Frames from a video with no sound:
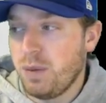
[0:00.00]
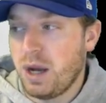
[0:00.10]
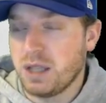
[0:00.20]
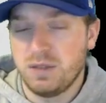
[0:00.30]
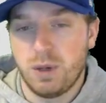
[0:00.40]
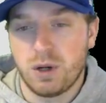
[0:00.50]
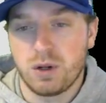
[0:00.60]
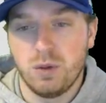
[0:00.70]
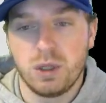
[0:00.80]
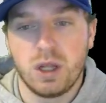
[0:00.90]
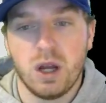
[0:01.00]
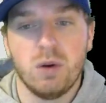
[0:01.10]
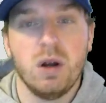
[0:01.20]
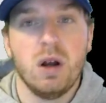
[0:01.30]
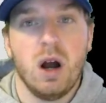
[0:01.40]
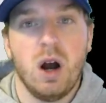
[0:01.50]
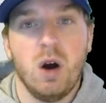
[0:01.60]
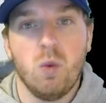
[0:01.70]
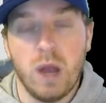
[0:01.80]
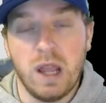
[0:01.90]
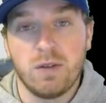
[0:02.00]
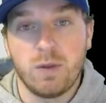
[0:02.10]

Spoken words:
a positive particle would go away